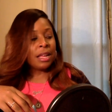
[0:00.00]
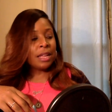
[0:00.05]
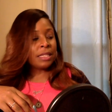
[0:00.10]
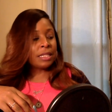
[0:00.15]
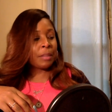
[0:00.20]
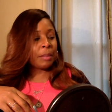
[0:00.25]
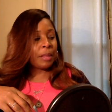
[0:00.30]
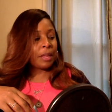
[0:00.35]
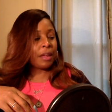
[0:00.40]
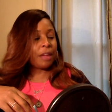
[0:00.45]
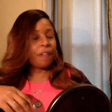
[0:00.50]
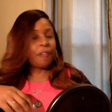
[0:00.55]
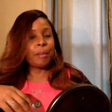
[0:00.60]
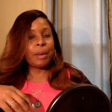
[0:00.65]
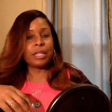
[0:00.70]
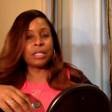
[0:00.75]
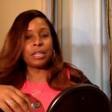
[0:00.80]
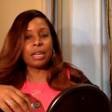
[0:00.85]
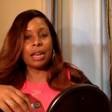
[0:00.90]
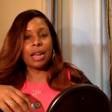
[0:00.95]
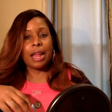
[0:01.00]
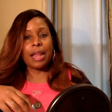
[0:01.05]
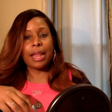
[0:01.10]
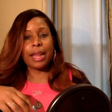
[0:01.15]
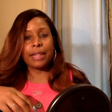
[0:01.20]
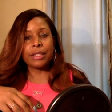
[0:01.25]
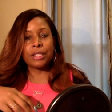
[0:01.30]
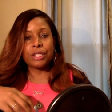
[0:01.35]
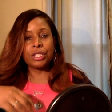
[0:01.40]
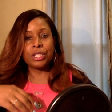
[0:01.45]
some of the information that I
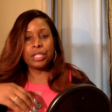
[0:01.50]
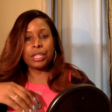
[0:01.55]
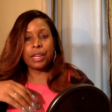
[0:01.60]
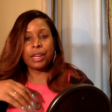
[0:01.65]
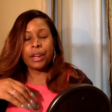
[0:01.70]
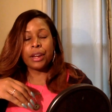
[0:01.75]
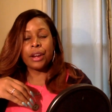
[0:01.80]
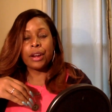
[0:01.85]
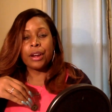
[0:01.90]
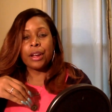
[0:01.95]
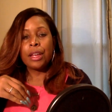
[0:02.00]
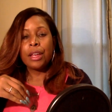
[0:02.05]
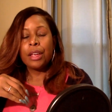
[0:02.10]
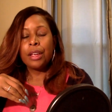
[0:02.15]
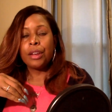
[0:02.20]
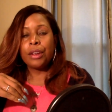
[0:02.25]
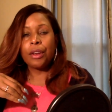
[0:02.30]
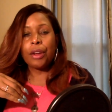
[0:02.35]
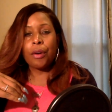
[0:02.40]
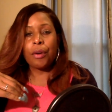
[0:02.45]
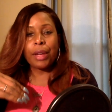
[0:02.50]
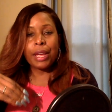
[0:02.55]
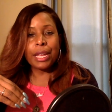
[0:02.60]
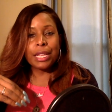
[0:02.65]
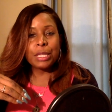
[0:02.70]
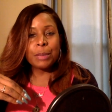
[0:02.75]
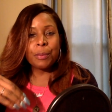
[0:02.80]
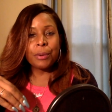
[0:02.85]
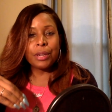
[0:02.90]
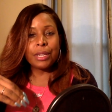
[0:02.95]
like to share, you know,
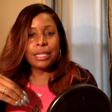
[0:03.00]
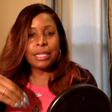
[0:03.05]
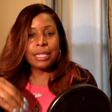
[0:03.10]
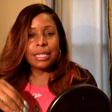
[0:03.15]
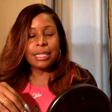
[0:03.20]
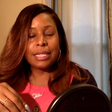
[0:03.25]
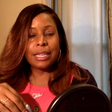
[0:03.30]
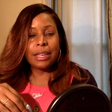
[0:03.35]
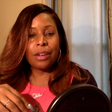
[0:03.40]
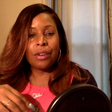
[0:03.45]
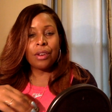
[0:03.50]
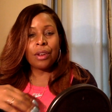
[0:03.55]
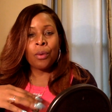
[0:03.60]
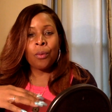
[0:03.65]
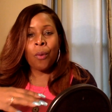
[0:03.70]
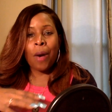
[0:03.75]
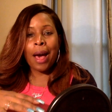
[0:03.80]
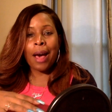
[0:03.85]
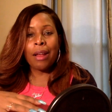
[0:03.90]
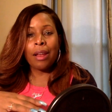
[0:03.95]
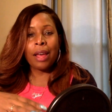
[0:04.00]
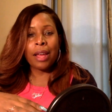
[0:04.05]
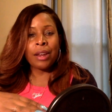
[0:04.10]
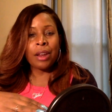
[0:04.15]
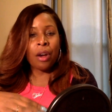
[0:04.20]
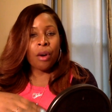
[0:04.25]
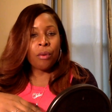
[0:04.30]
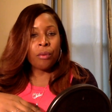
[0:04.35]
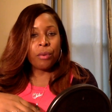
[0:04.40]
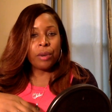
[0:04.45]
gets pretty detailed. And while I
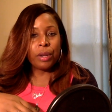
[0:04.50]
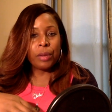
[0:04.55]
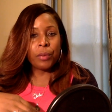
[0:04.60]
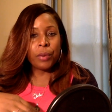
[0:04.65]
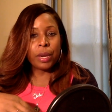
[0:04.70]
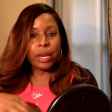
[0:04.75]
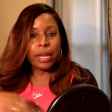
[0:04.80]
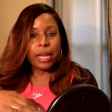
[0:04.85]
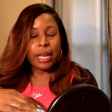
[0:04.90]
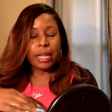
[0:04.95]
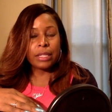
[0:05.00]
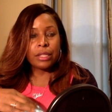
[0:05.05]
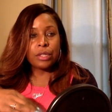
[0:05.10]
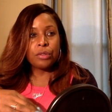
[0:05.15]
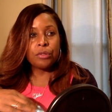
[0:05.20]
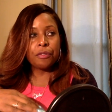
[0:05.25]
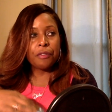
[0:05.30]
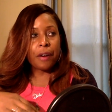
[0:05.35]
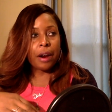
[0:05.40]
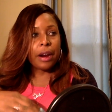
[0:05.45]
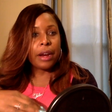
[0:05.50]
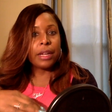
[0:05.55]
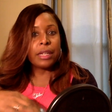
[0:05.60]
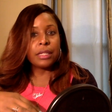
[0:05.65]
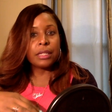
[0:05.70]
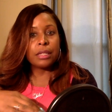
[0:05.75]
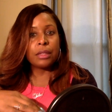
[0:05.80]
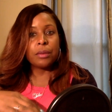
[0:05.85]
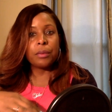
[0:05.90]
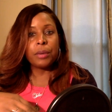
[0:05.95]
don't really want to get too far
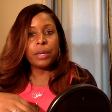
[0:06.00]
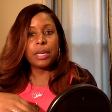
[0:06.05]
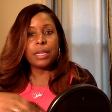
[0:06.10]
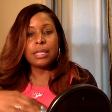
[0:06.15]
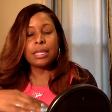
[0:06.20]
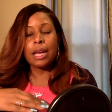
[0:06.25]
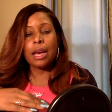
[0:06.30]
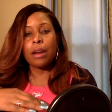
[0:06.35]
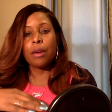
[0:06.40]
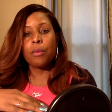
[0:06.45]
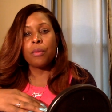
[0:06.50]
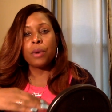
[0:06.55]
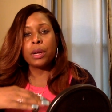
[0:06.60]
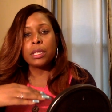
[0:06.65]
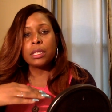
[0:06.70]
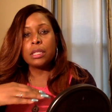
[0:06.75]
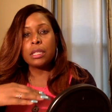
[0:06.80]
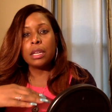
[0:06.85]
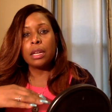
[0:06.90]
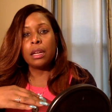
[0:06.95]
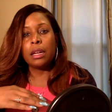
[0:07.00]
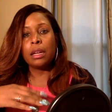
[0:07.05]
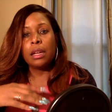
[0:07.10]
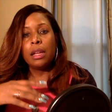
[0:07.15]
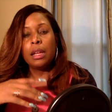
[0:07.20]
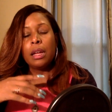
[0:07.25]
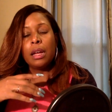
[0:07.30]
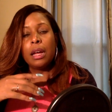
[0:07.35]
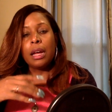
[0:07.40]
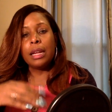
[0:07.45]
into the weeds, I don't want to
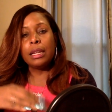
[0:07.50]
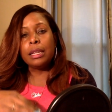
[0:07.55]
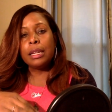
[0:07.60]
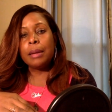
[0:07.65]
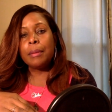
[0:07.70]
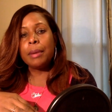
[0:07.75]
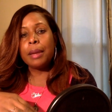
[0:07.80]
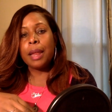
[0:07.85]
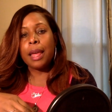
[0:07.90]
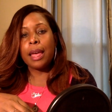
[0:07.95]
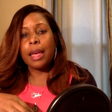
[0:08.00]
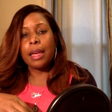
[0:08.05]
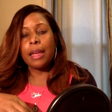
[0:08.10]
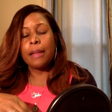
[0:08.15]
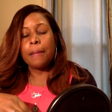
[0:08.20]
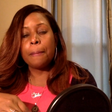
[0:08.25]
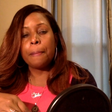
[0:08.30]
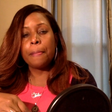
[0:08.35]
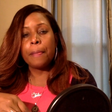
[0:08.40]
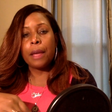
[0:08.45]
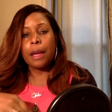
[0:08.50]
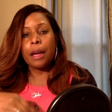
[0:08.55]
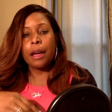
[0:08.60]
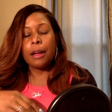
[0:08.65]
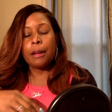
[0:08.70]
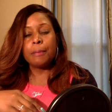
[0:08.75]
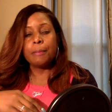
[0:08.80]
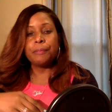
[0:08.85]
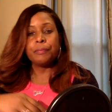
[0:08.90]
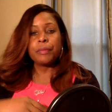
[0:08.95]
eliminate
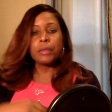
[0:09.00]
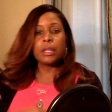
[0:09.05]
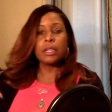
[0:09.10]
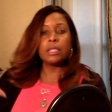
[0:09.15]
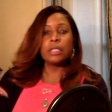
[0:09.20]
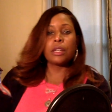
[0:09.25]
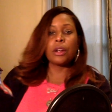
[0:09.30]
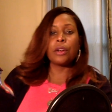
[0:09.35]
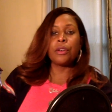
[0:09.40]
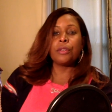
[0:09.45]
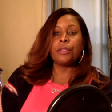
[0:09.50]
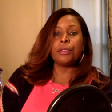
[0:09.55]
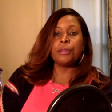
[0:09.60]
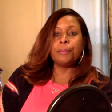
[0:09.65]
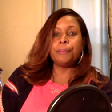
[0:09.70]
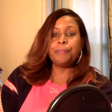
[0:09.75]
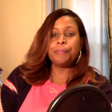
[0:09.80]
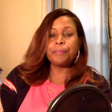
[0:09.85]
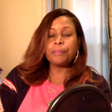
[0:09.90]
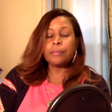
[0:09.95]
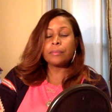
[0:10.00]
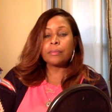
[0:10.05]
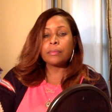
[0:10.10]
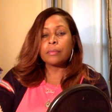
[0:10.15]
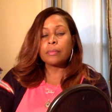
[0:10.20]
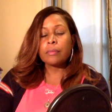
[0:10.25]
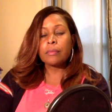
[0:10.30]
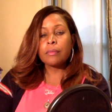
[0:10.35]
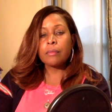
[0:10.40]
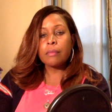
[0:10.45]
certain
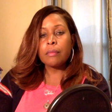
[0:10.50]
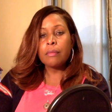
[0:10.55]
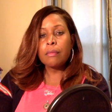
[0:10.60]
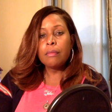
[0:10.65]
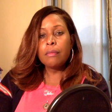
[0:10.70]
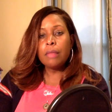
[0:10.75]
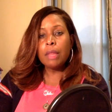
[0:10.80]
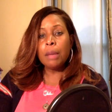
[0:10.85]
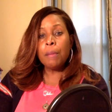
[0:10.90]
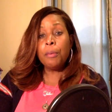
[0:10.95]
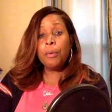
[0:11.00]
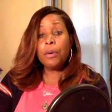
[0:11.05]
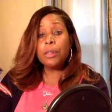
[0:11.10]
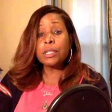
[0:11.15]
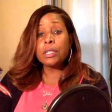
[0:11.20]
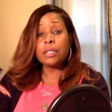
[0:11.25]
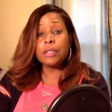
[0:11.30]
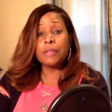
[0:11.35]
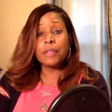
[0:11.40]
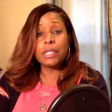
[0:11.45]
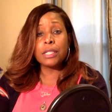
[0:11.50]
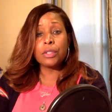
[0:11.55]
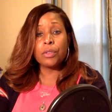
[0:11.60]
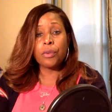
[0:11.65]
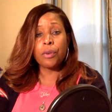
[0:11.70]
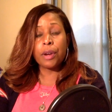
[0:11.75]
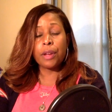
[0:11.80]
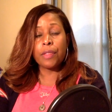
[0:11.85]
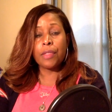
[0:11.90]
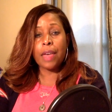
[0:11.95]
portions of the
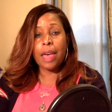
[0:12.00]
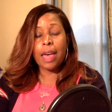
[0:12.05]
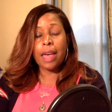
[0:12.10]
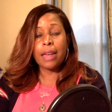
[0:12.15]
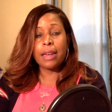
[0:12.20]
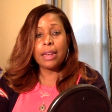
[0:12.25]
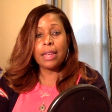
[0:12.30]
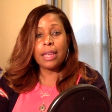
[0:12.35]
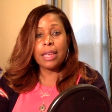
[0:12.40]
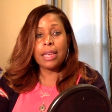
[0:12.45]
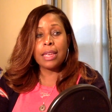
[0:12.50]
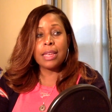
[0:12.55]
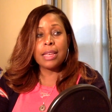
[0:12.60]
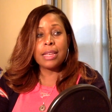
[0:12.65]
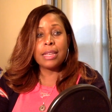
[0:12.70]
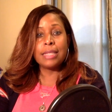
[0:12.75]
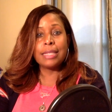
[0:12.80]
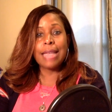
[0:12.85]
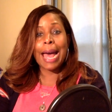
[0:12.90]
story that is,